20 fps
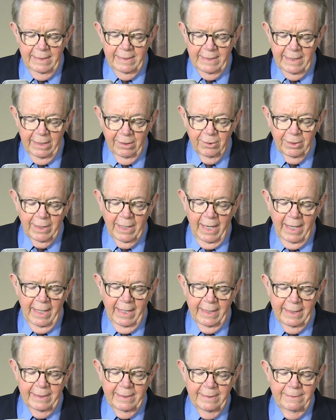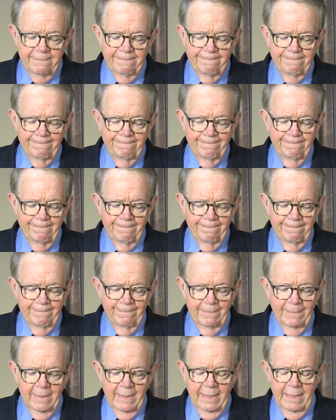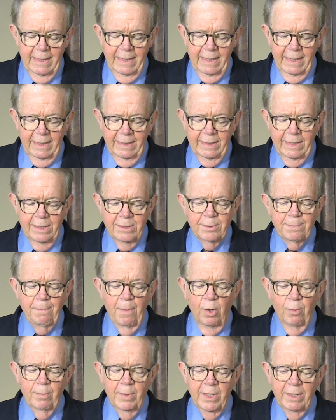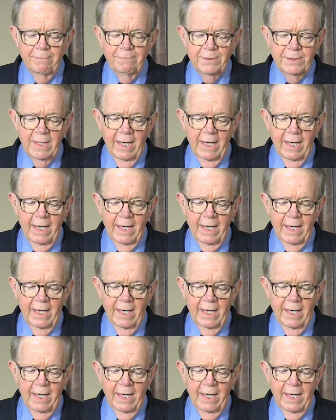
Dear God, in this moment of